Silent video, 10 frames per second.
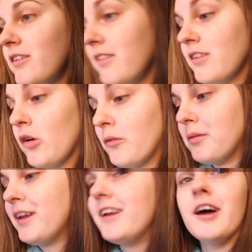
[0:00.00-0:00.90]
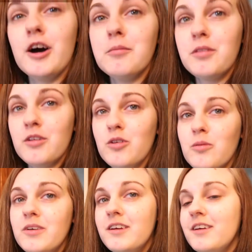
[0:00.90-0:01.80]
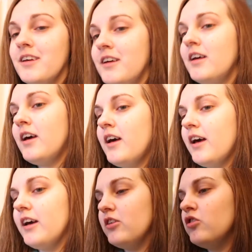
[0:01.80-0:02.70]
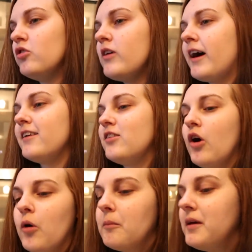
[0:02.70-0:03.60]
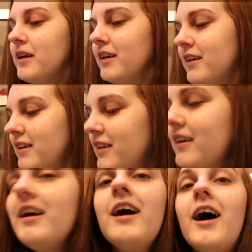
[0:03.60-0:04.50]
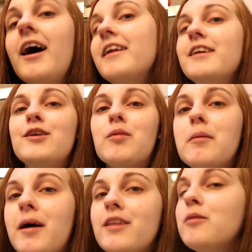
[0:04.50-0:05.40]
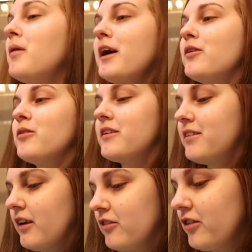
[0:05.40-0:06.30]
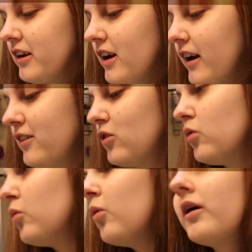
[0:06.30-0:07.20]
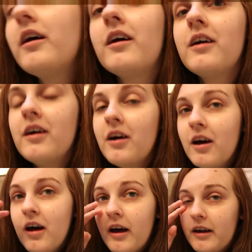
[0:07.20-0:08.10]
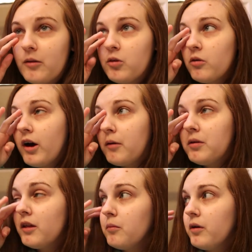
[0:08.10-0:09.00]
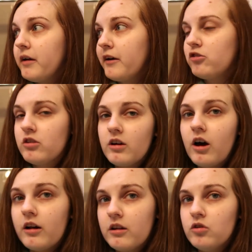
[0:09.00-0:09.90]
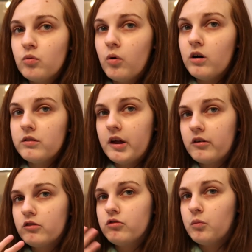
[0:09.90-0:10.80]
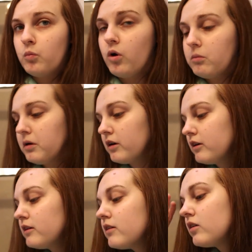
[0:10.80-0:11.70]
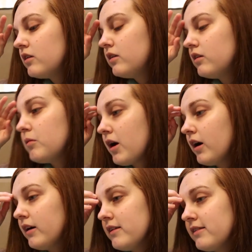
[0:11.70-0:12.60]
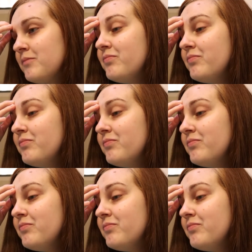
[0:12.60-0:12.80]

is opening up this week, and you guys know me. I need my Bath and Body Works stuff. Like, I swear. Like, I'm so happy that Brett actually got a new wallflower from Walmart, because